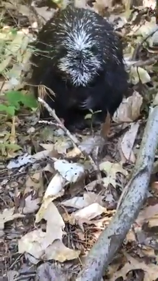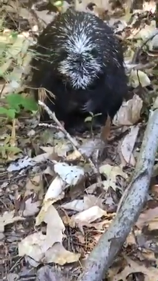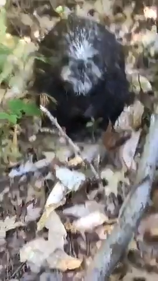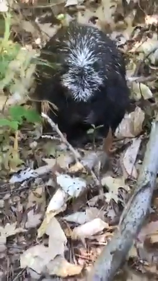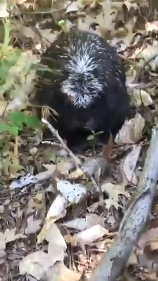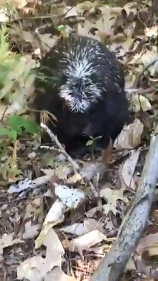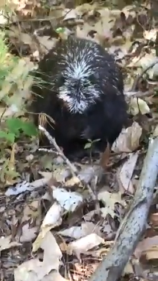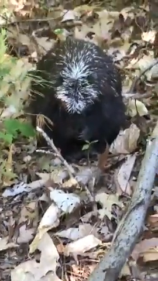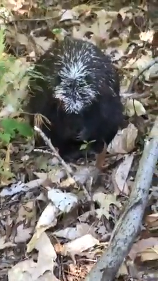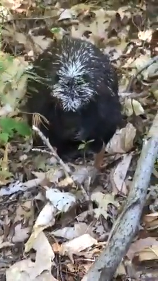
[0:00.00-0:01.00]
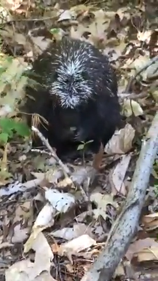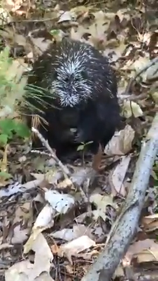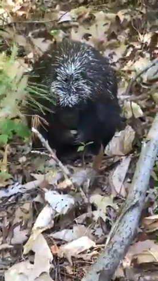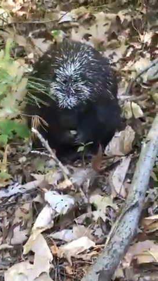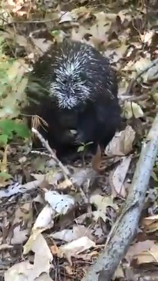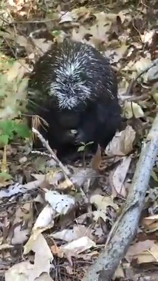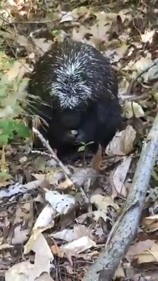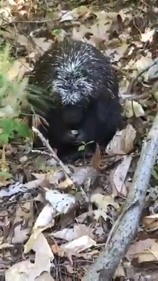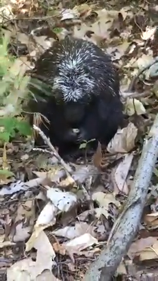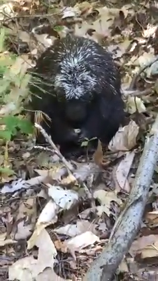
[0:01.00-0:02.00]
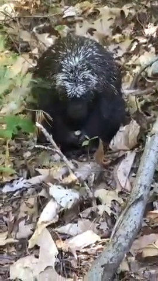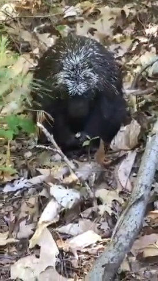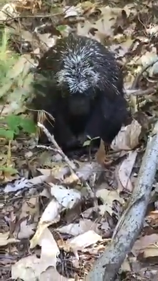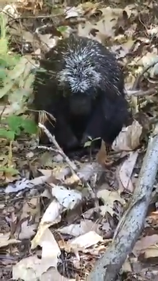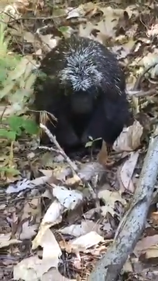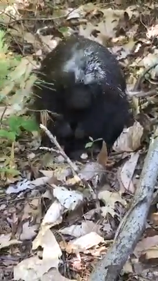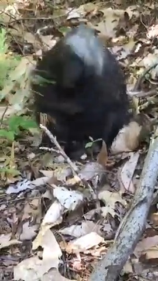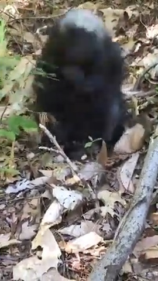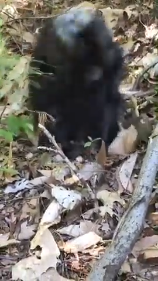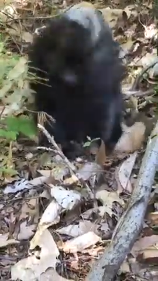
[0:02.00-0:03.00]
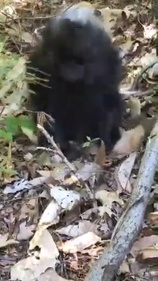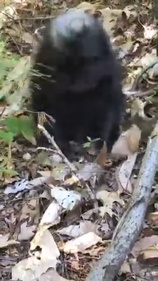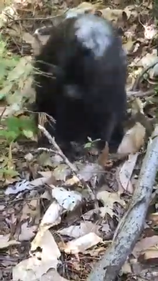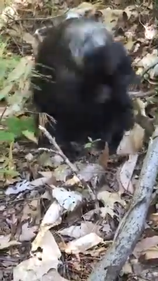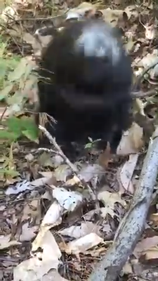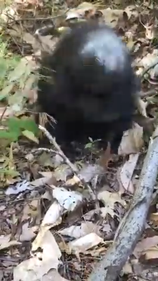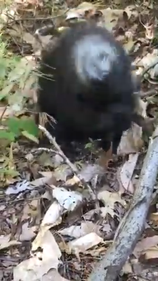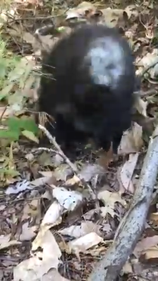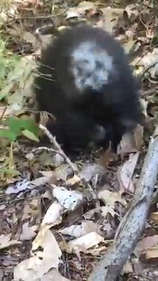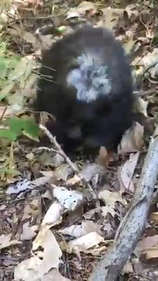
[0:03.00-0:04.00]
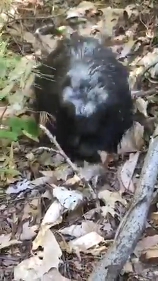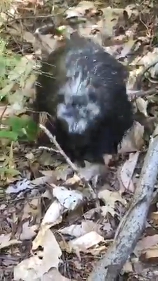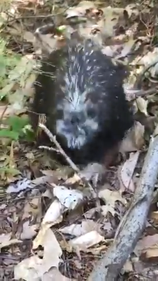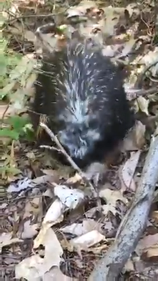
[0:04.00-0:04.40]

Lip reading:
Nobody's mouth can be seen.